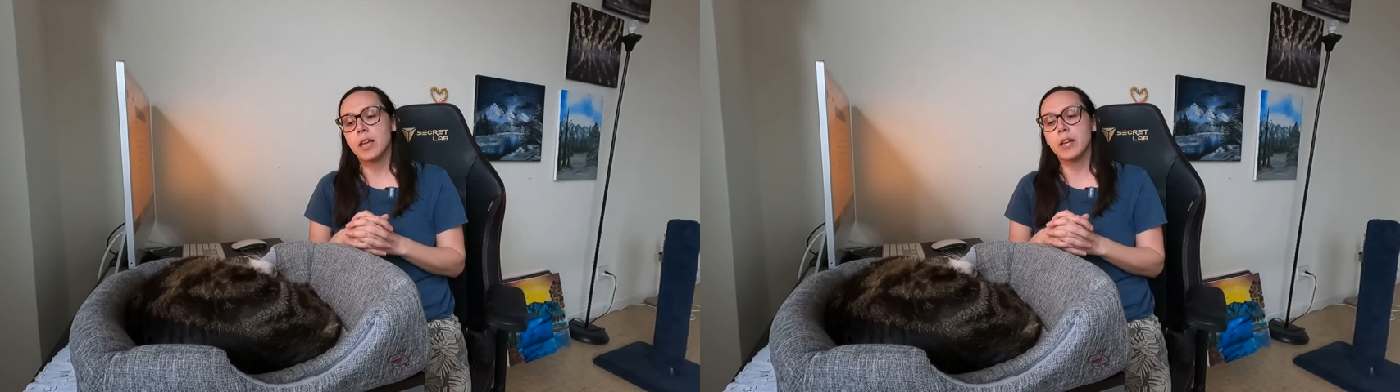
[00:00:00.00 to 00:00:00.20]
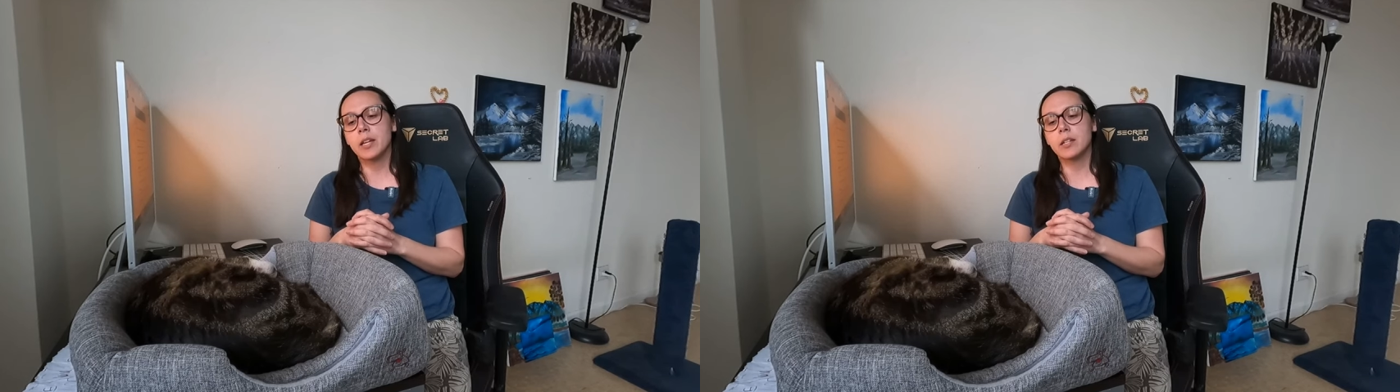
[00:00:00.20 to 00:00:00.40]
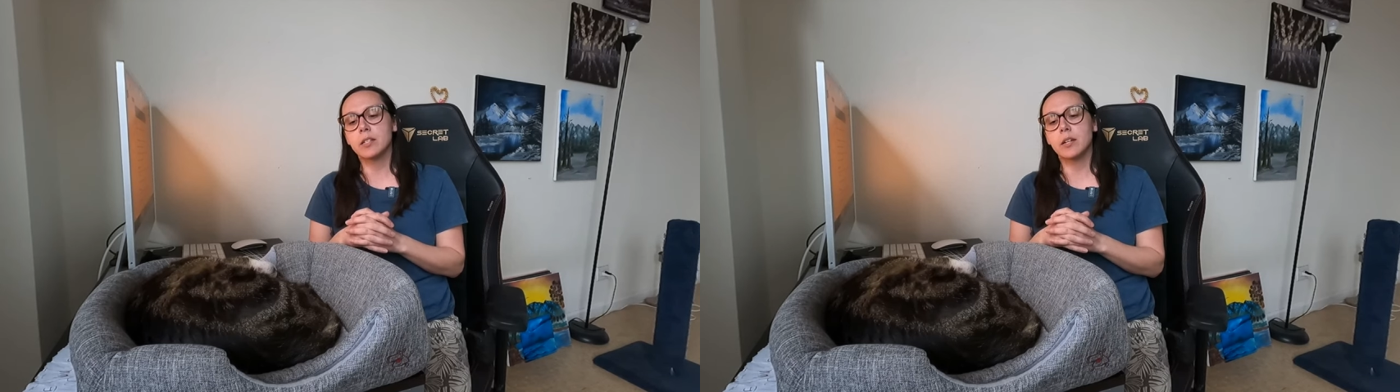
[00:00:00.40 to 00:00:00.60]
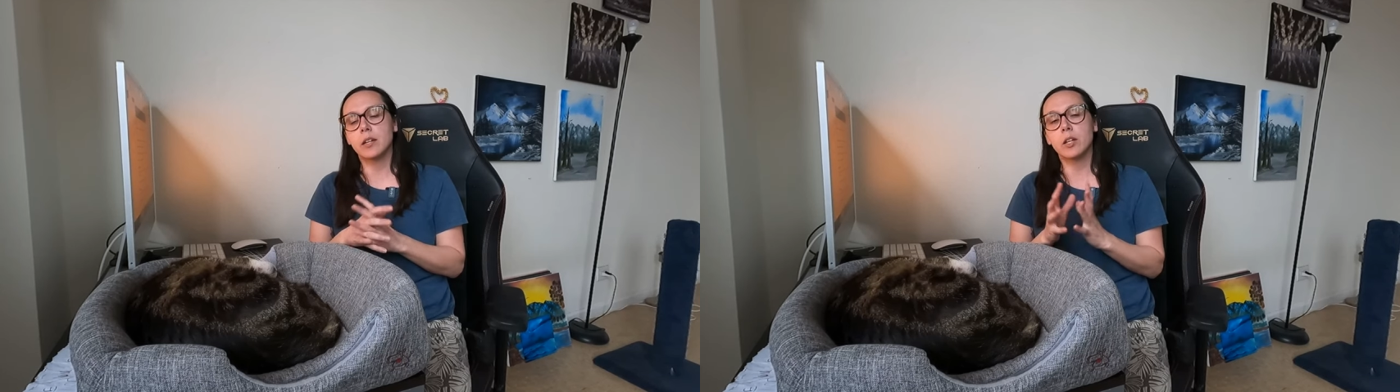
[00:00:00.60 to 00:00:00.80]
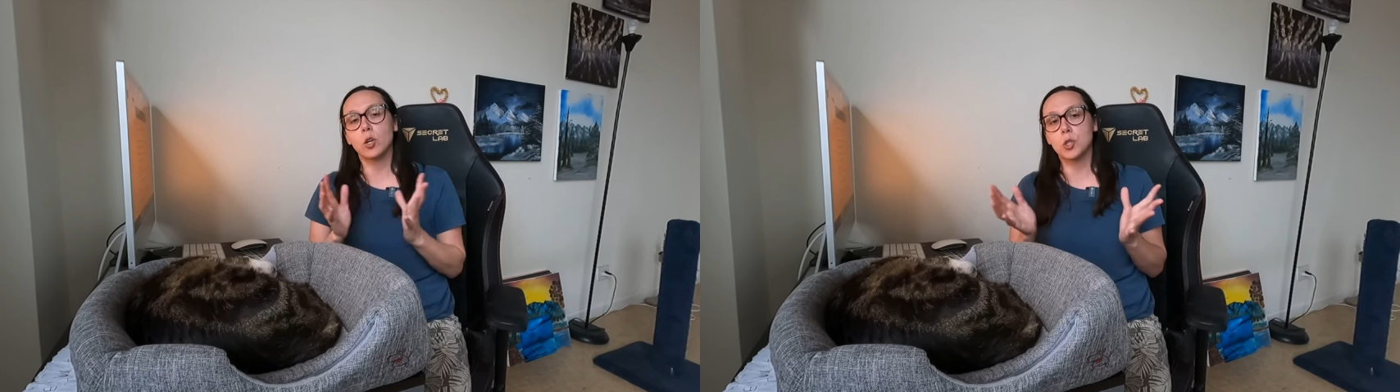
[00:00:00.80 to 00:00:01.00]
and
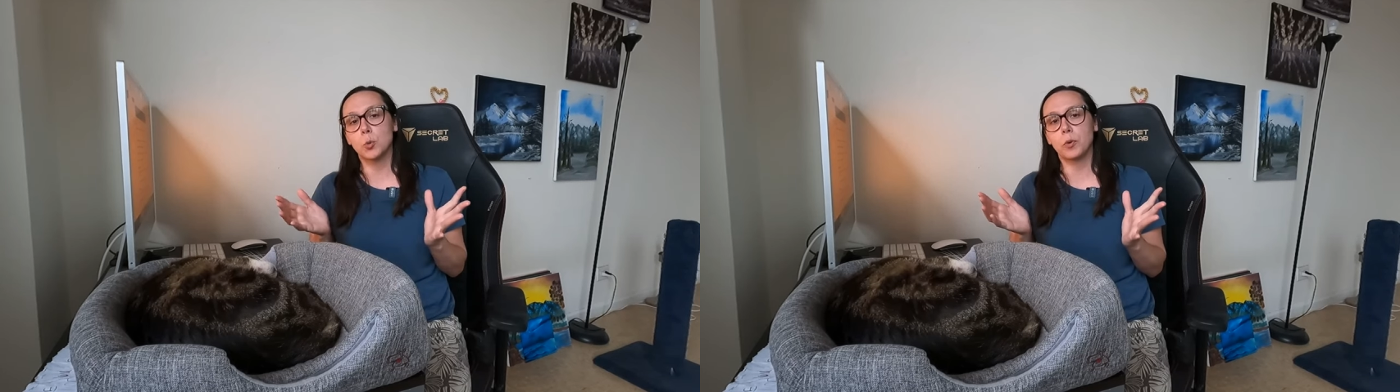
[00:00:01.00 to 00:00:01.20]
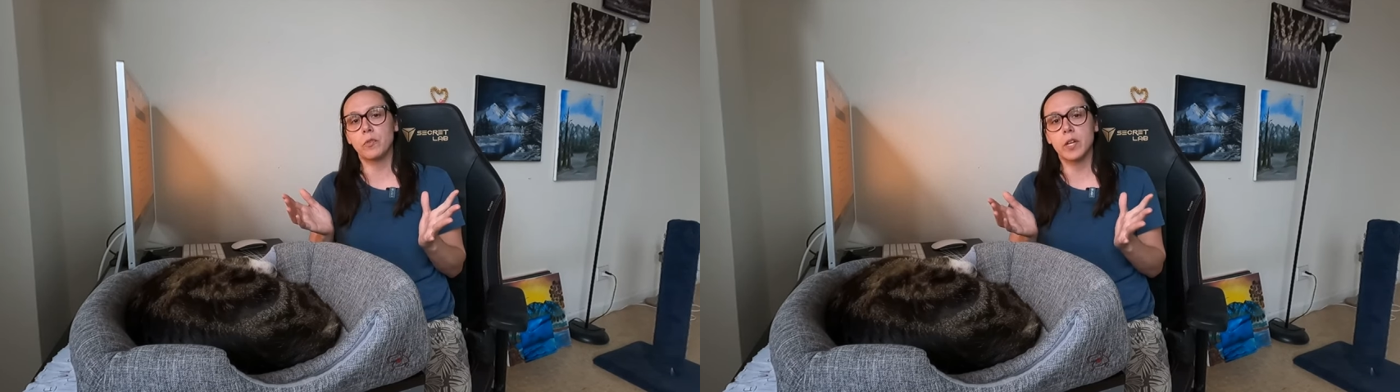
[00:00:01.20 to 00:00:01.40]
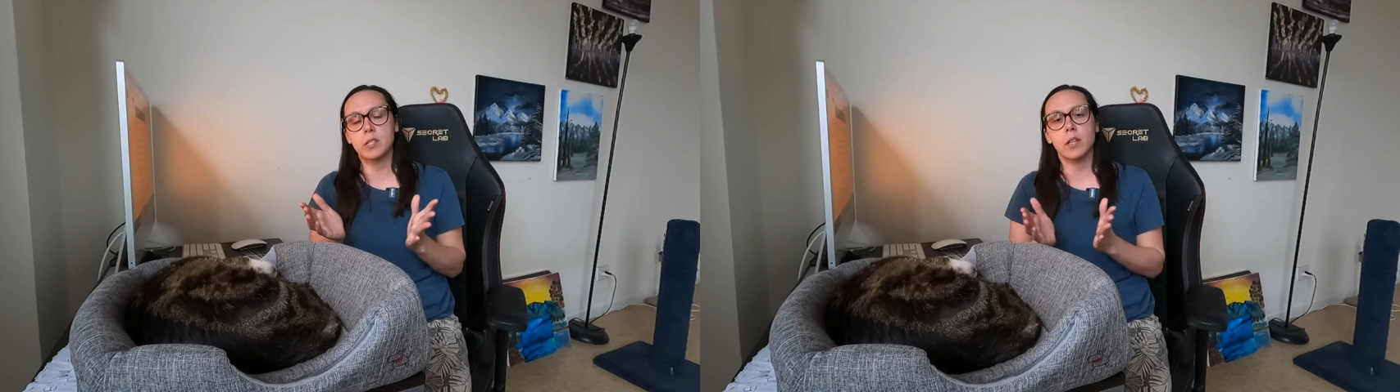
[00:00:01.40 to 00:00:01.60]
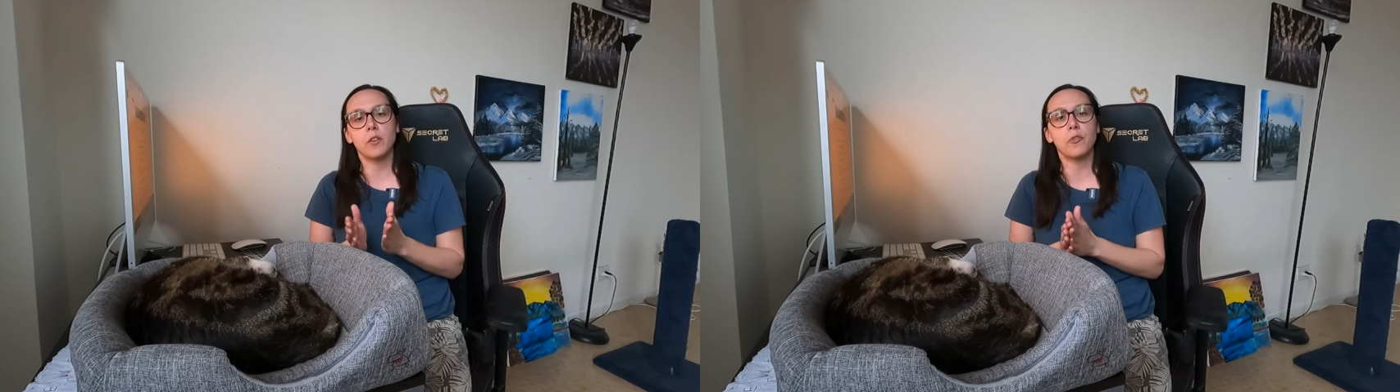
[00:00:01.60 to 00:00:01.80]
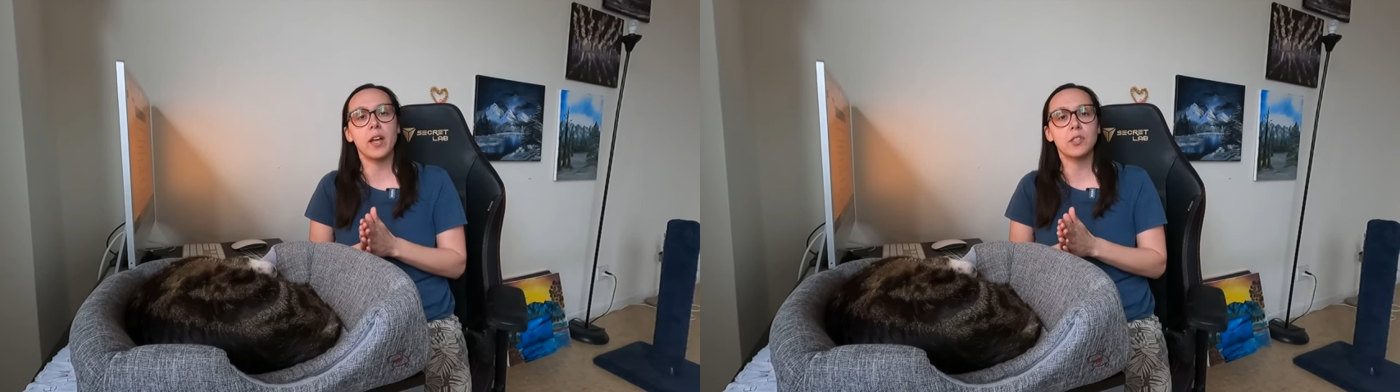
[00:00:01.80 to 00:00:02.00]
it also provides a
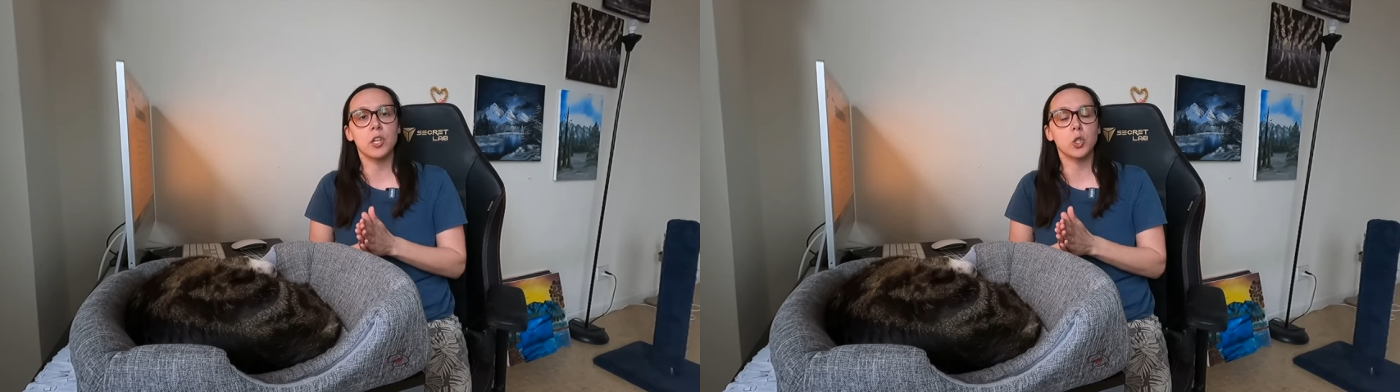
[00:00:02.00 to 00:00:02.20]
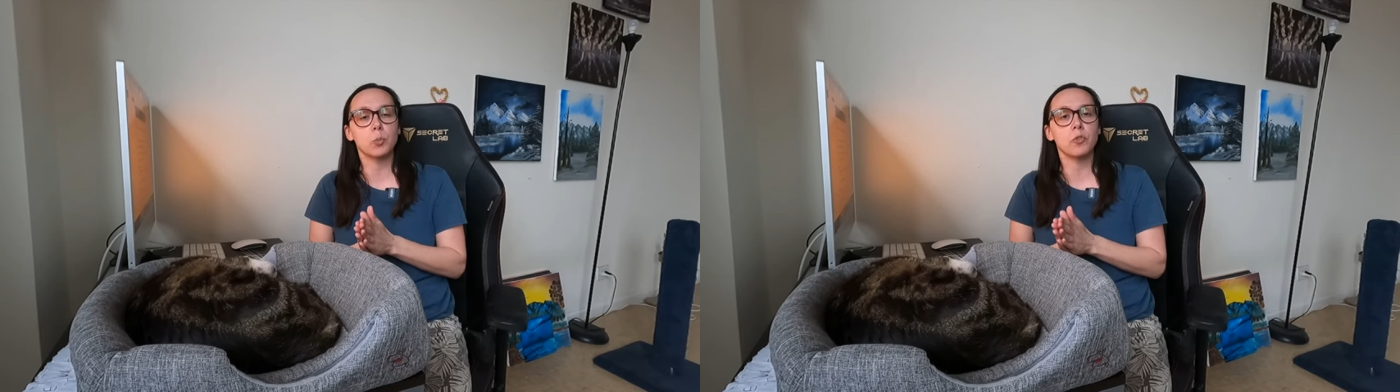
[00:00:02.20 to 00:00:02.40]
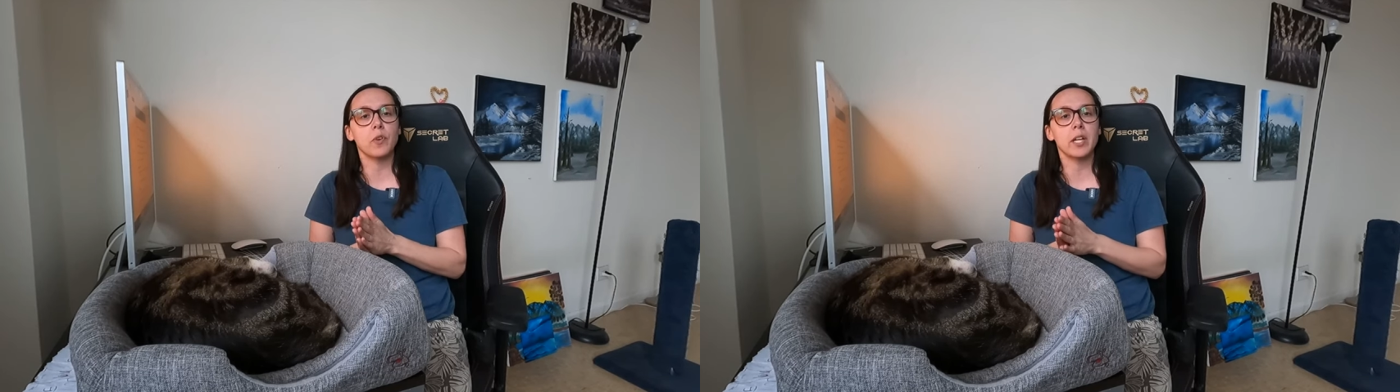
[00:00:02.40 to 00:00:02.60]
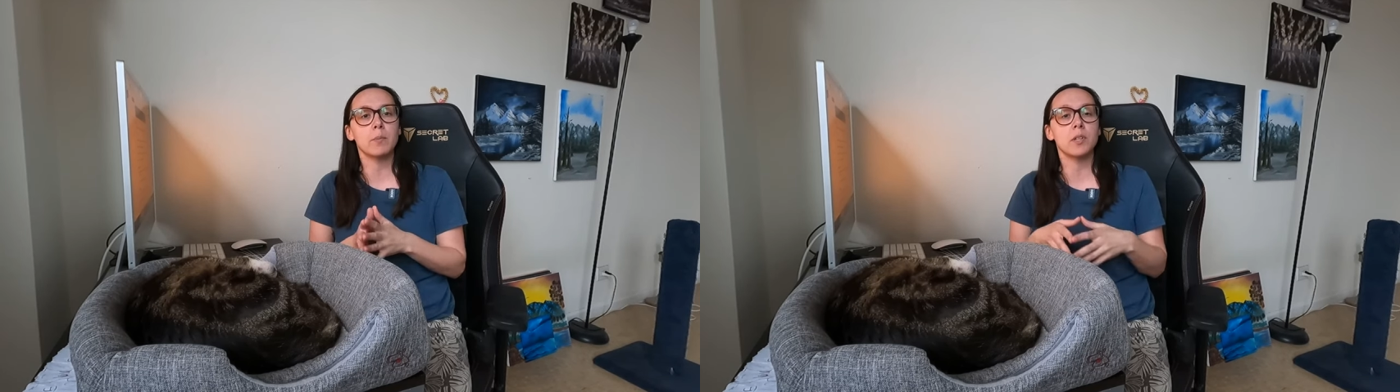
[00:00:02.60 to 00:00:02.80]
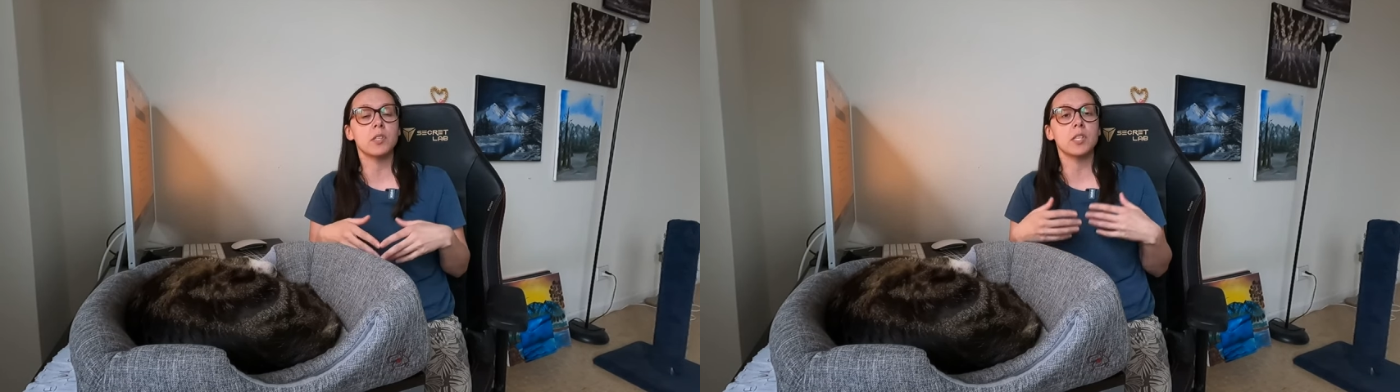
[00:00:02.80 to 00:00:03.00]
lot of fat-soluble
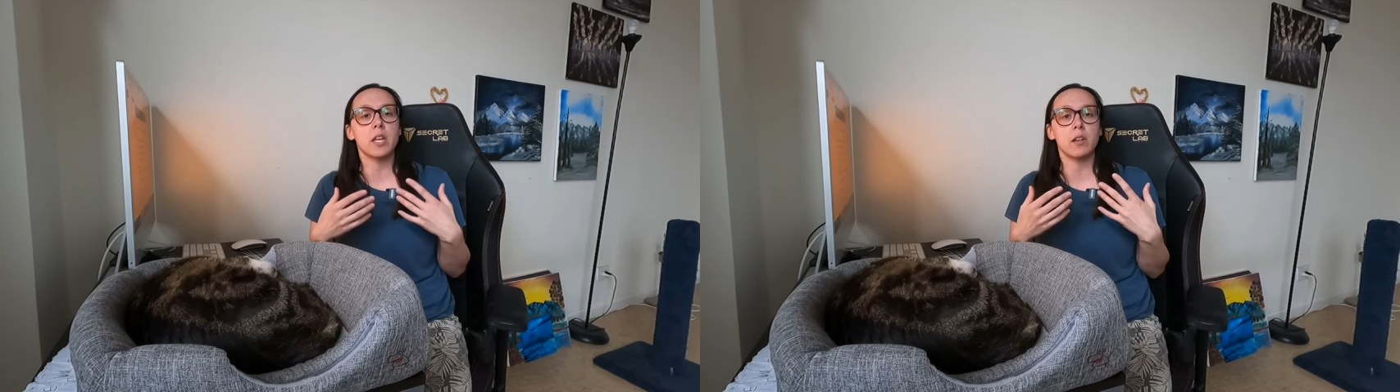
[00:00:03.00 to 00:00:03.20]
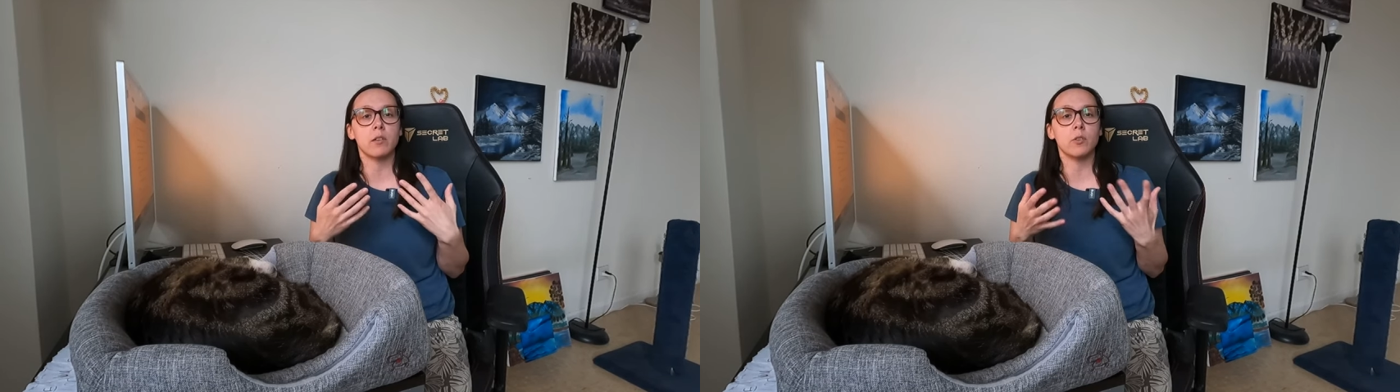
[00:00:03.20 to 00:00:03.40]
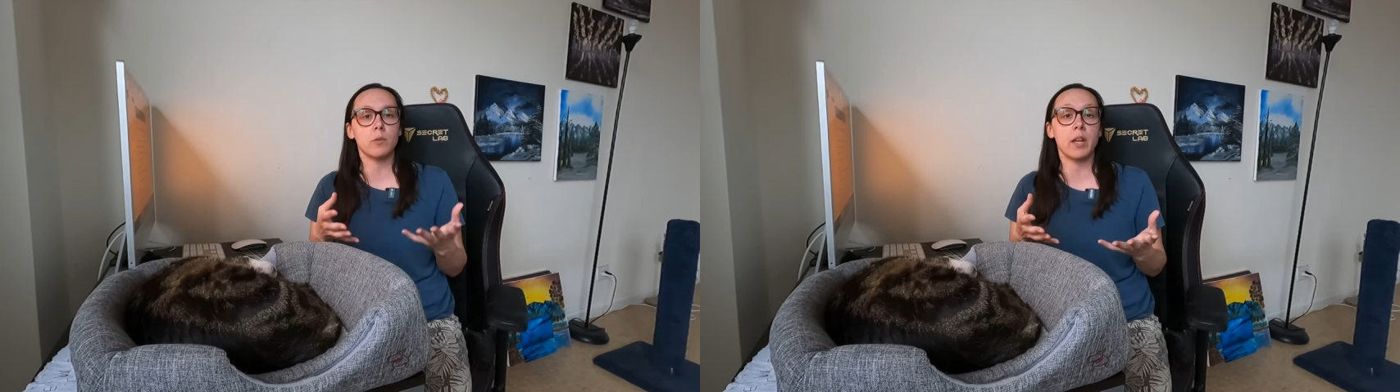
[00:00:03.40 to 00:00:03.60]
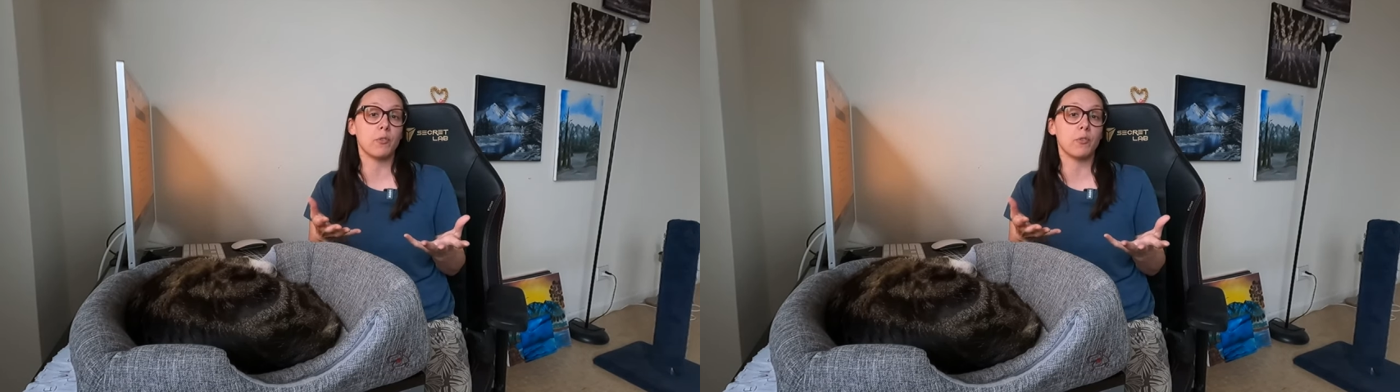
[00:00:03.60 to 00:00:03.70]
vitamins and